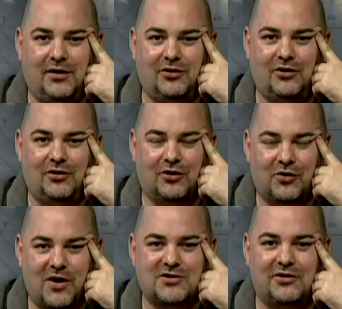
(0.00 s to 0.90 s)
Your
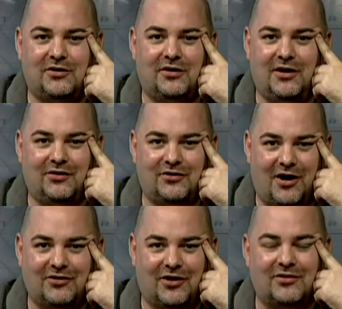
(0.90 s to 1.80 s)
question is
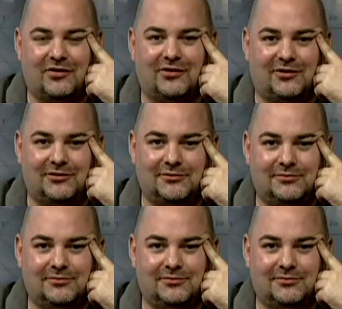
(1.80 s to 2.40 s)
nonsensical.